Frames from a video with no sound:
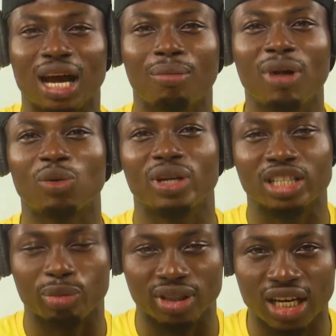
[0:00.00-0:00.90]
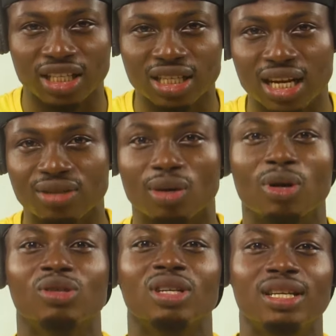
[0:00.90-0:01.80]
come back with the expectation that you're
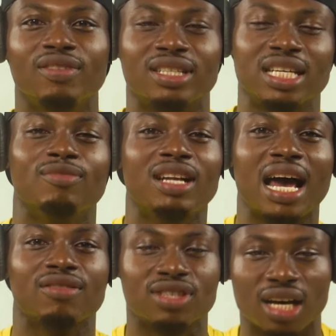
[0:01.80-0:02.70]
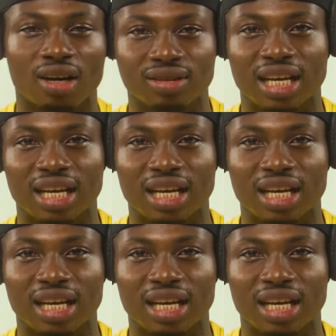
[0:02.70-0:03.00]
going to live the same lifestyle